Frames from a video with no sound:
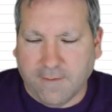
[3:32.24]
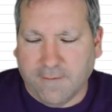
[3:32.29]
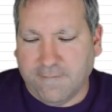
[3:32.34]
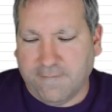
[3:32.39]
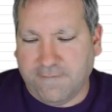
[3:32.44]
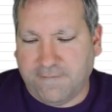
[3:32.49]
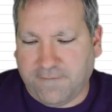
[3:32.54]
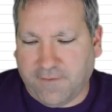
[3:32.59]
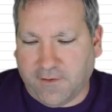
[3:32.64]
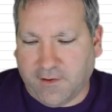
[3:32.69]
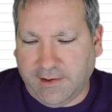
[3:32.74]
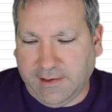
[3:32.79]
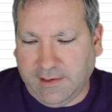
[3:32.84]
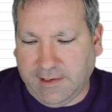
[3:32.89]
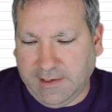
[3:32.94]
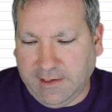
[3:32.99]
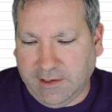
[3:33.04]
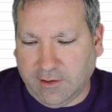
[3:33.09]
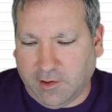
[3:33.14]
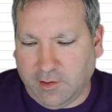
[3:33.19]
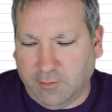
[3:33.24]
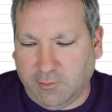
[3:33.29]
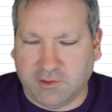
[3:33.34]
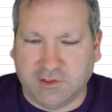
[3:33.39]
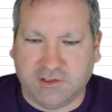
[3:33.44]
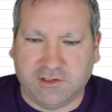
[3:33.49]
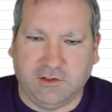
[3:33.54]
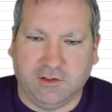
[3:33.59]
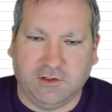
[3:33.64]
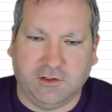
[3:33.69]
Finally, I
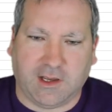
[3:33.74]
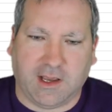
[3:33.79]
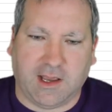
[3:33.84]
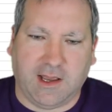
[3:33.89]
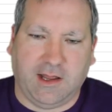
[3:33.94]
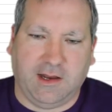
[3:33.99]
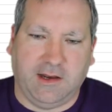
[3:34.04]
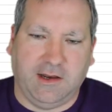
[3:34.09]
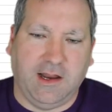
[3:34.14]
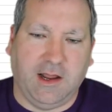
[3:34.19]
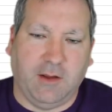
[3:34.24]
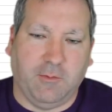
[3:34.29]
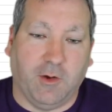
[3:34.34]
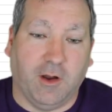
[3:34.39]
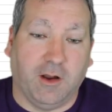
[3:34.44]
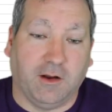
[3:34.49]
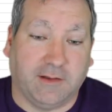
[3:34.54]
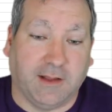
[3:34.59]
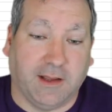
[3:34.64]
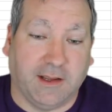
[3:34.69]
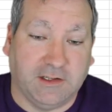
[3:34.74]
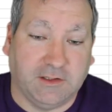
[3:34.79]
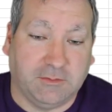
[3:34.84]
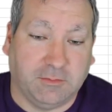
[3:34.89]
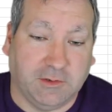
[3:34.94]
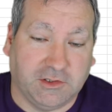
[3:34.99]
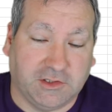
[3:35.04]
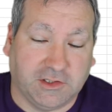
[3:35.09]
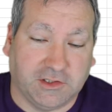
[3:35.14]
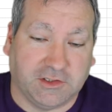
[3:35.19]
want to look at network days,
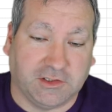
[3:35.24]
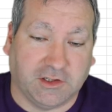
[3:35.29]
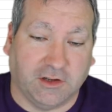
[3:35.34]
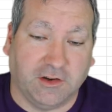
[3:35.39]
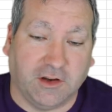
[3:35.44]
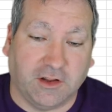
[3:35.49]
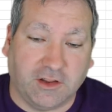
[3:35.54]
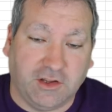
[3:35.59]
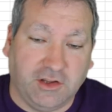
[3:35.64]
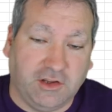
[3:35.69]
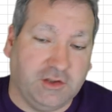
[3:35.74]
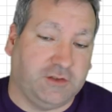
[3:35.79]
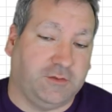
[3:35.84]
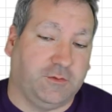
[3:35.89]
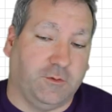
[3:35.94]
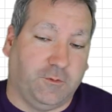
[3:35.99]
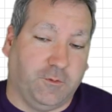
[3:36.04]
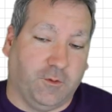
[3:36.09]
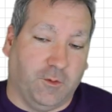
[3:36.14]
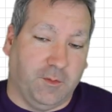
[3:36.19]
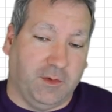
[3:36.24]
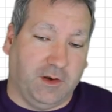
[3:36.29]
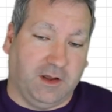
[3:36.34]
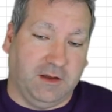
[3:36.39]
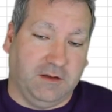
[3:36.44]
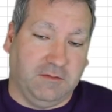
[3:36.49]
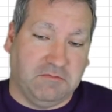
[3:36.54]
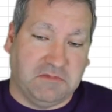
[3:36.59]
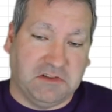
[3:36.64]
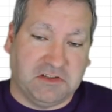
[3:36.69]
which is another useful
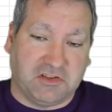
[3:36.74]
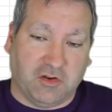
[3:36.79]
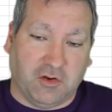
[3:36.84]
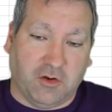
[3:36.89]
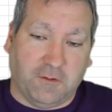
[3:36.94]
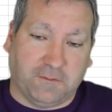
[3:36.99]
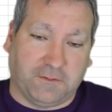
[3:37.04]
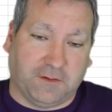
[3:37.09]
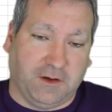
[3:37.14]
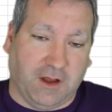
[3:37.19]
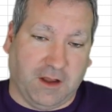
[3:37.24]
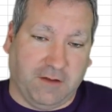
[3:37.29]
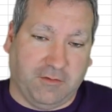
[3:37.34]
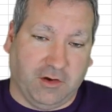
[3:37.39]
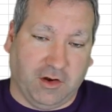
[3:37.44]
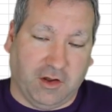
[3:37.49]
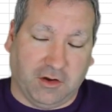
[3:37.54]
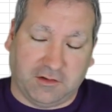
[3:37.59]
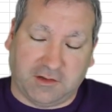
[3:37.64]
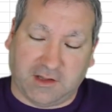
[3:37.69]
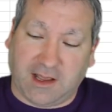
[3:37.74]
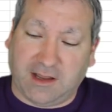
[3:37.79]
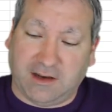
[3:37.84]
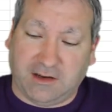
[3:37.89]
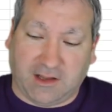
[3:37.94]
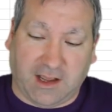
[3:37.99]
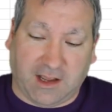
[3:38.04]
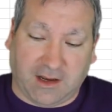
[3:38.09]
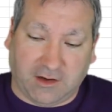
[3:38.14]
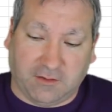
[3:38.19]
formula that's often overlooked
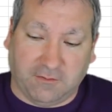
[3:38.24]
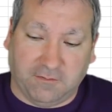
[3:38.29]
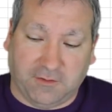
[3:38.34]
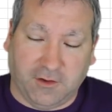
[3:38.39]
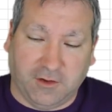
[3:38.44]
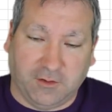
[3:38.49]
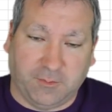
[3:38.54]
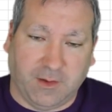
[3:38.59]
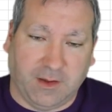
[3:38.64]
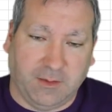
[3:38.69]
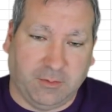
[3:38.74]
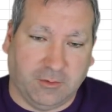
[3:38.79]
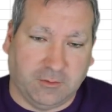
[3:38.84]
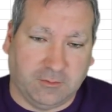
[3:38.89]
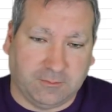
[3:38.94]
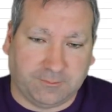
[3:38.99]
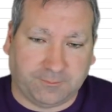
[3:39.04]
and can confuse people.